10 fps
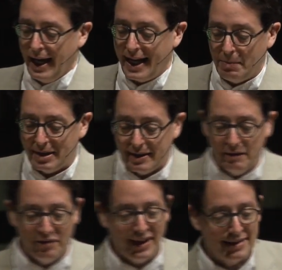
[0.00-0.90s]
And I must
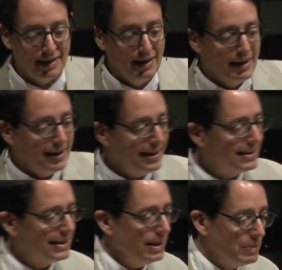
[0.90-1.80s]
confess,
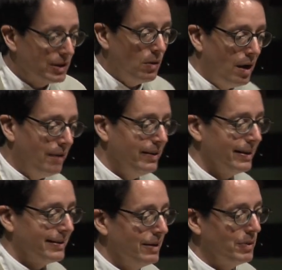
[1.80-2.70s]
it seems so
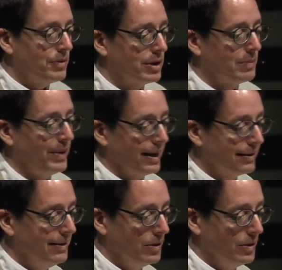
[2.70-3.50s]
obvious in retrospect,